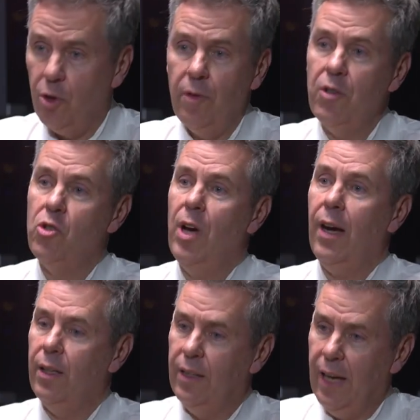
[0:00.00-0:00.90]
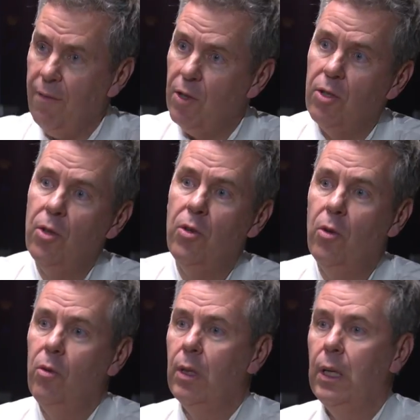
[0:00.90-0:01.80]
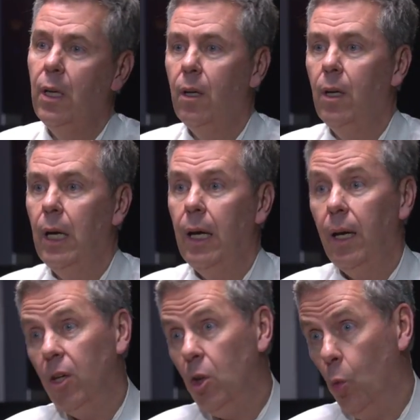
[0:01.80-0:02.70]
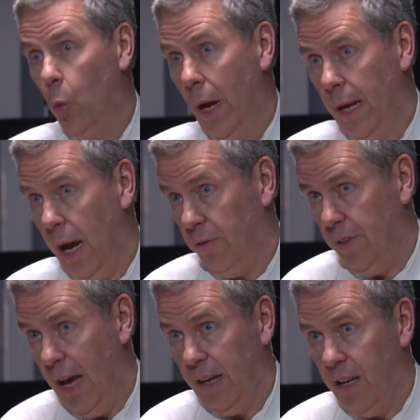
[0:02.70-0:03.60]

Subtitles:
you this check, gave it to you. You went out that